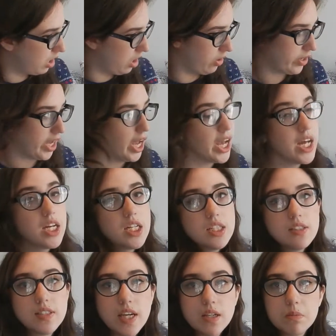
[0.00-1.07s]
okay. And he
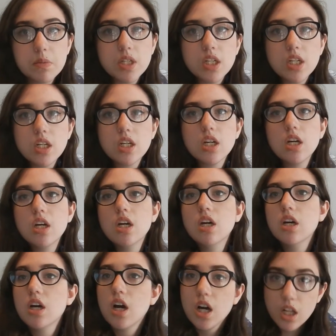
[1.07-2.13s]
sent me
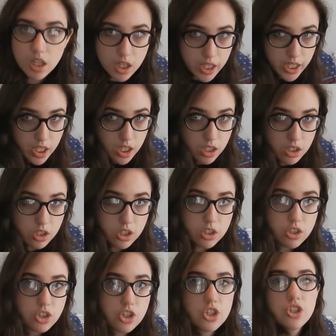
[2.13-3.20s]
a link
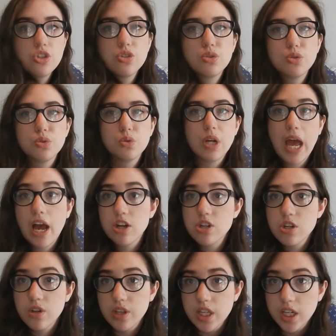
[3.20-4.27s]
to
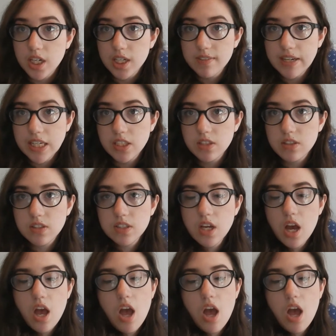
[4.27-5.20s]
National Theater events.